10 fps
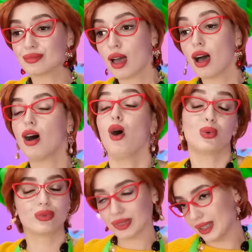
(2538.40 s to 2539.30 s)
Yes,
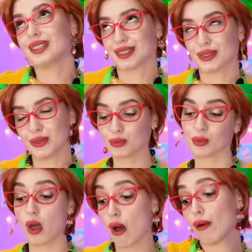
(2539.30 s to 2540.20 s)
okay.
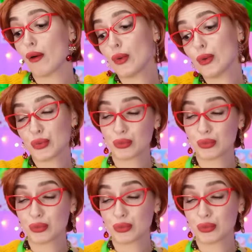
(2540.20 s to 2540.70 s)
I've made my